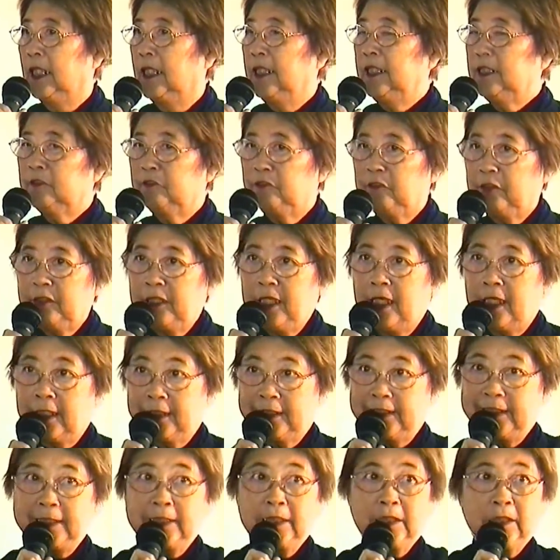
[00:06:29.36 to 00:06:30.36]
It's very
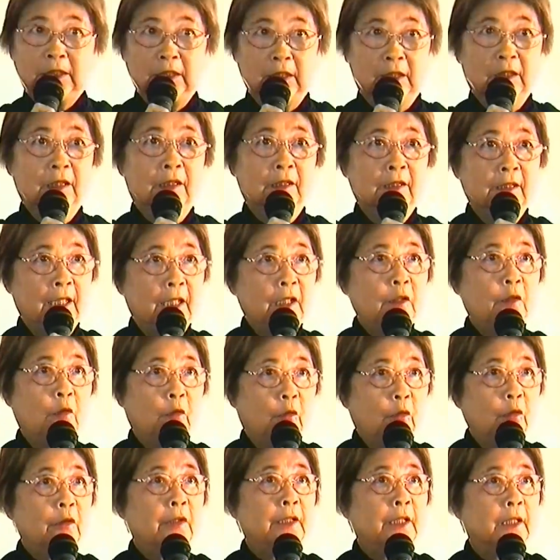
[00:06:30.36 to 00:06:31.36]
artistic, and they
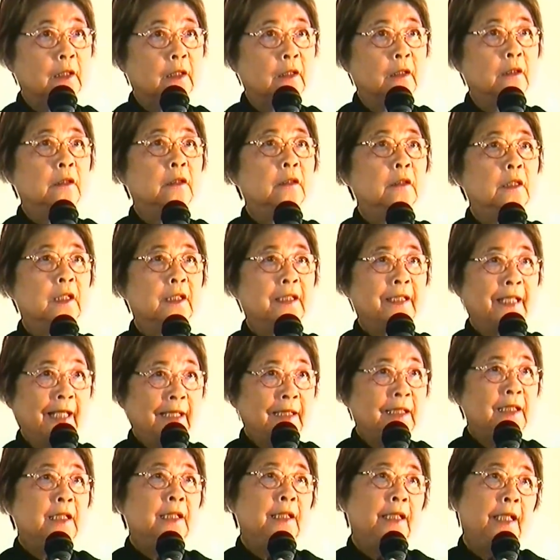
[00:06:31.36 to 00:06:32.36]
call it
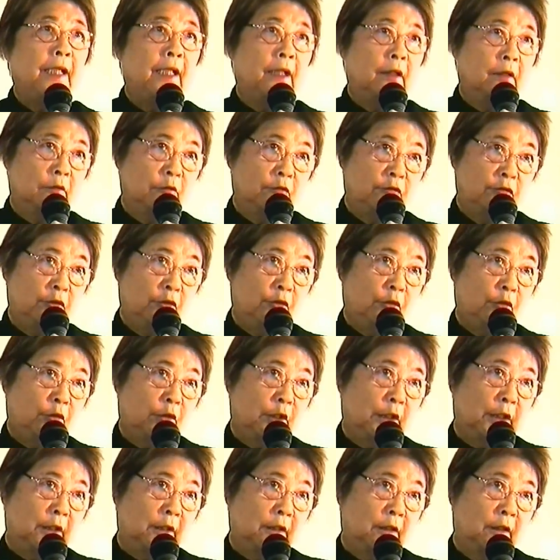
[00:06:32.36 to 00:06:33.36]
nightingale
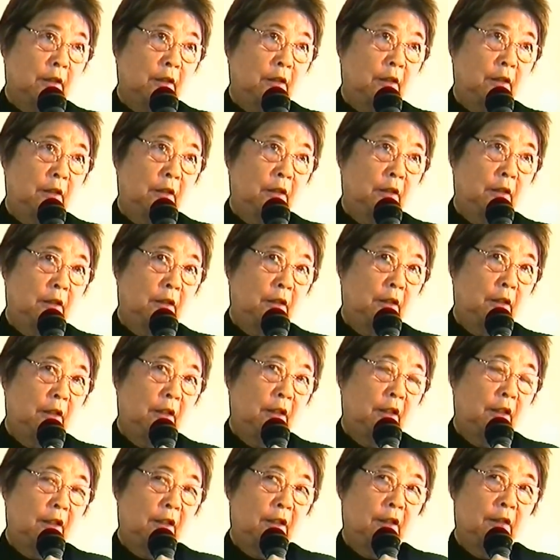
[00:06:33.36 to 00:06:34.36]
floor.
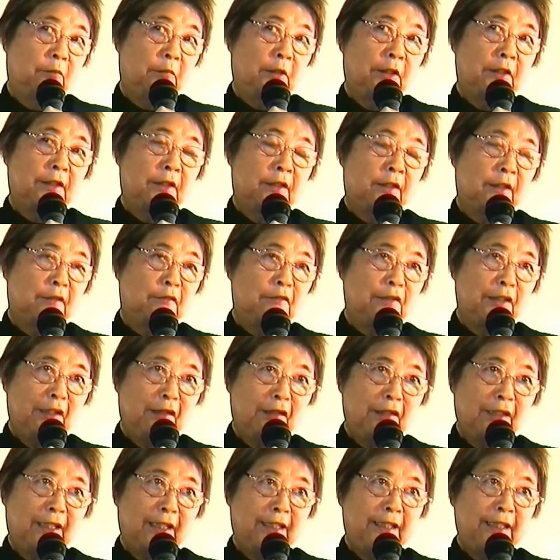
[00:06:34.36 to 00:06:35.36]
But the
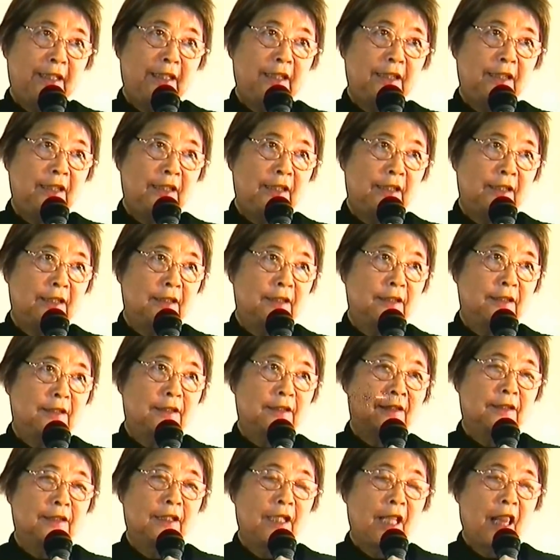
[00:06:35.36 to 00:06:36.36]
real idea
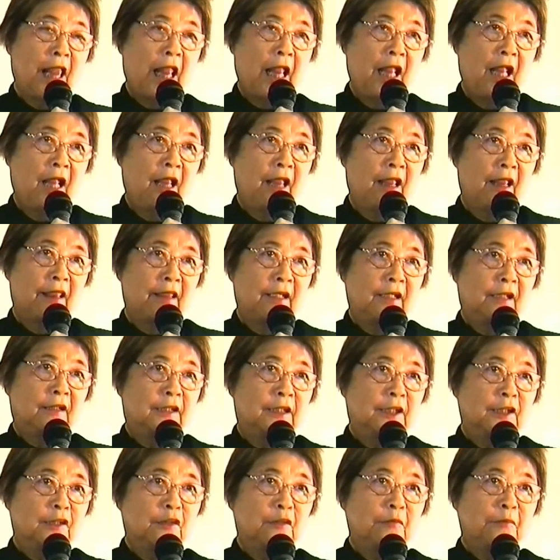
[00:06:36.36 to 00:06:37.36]
is
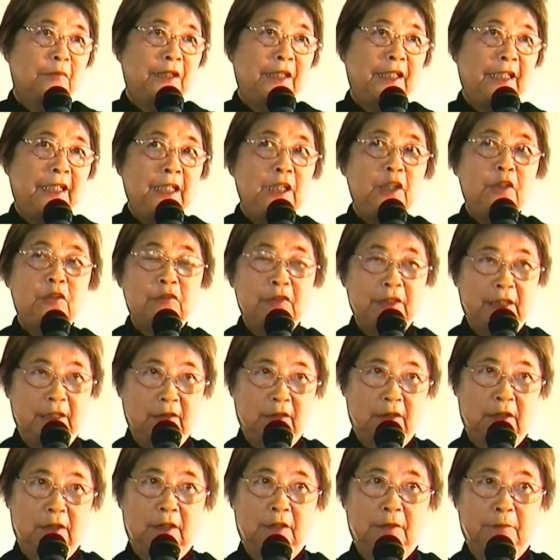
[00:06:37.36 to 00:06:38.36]
there are so many
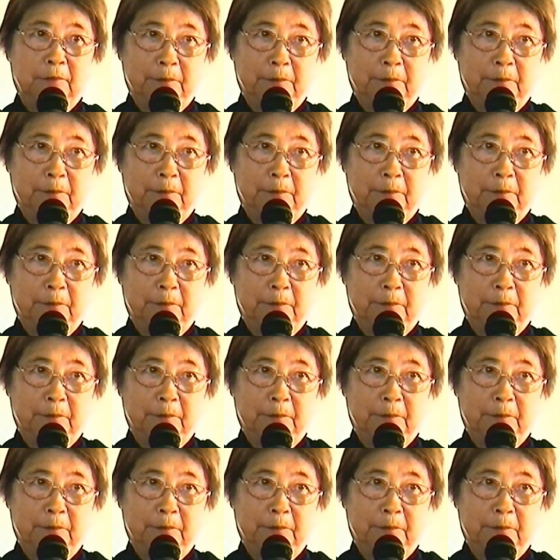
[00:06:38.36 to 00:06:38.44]
intrigues